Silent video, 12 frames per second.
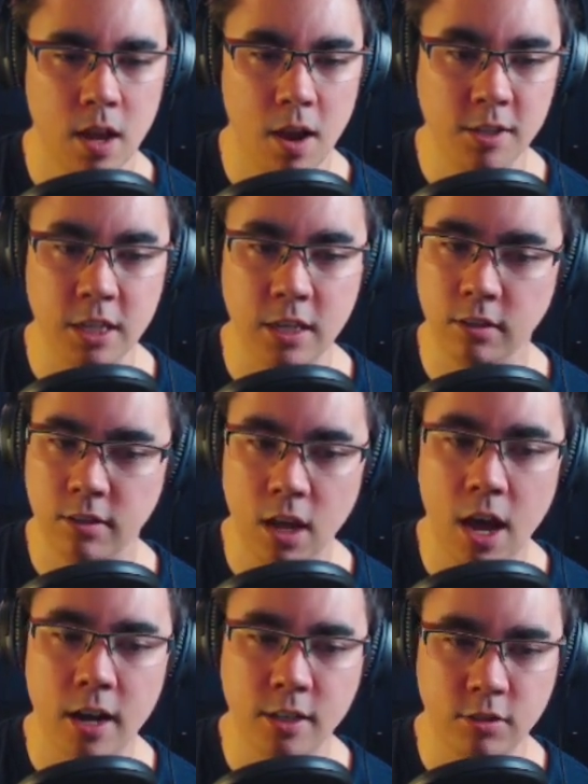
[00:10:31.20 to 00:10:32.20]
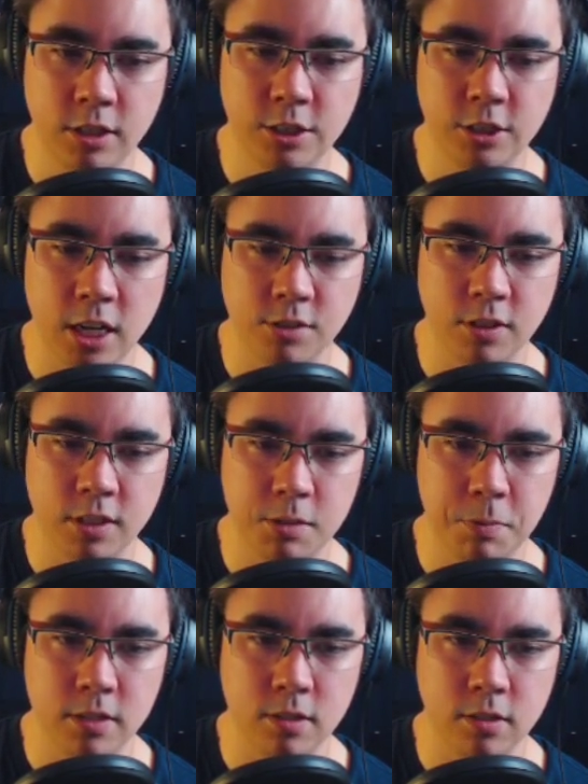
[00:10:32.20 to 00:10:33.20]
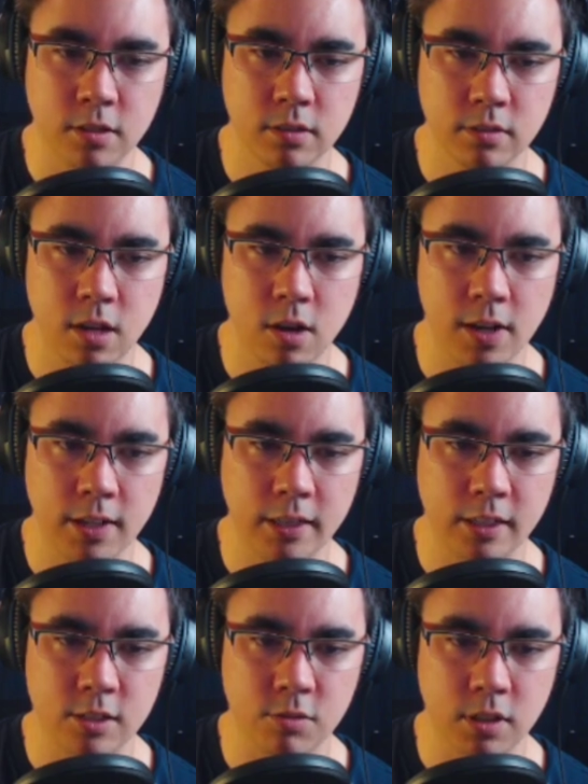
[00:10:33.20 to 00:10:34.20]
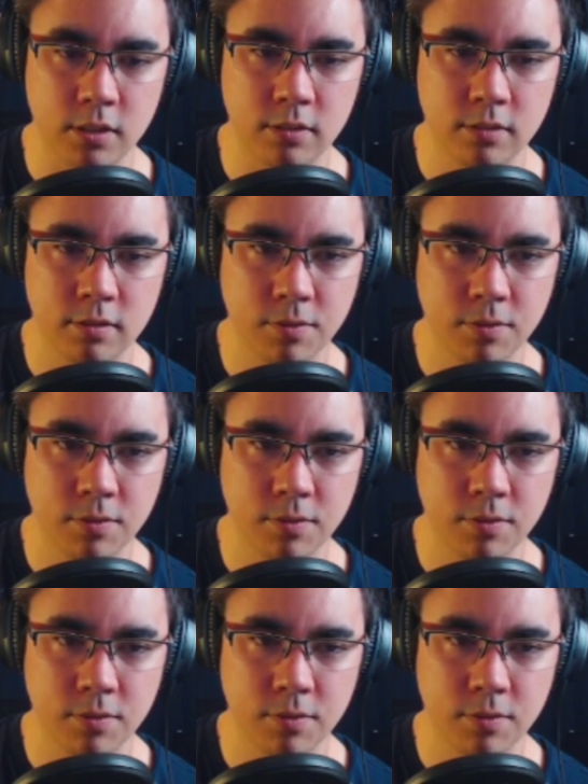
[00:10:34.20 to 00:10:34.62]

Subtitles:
There's a lot of screenshots for this pistol. Oh, I like this one.